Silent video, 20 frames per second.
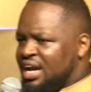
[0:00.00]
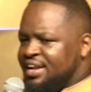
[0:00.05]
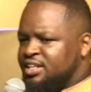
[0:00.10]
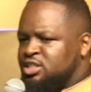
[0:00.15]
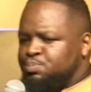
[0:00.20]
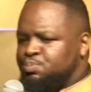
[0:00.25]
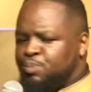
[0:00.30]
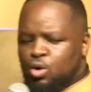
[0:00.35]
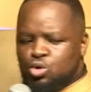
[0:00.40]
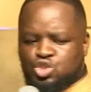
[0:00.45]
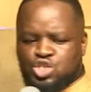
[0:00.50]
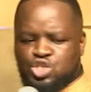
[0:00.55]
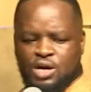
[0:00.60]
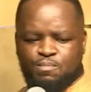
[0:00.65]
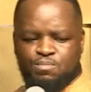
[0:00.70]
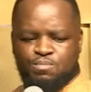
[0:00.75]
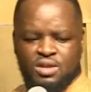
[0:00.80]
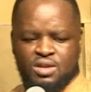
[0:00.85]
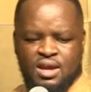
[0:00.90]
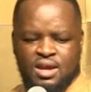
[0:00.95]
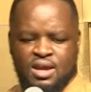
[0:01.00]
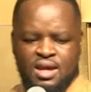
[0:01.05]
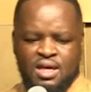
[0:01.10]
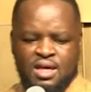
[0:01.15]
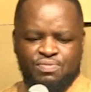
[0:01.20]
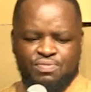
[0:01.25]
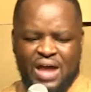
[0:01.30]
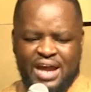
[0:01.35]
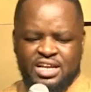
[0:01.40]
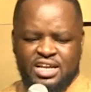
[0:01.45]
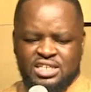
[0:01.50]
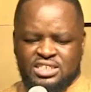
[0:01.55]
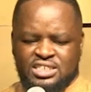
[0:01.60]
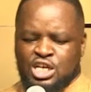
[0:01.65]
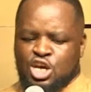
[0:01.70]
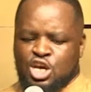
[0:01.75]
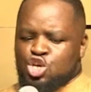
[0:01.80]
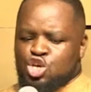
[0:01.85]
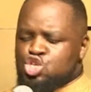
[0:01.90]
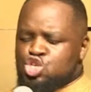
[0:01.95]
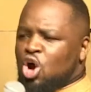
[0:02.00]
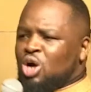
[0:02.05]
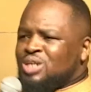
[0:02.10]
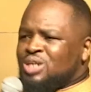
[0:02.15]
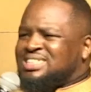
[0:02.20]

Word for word: exposure. That is, your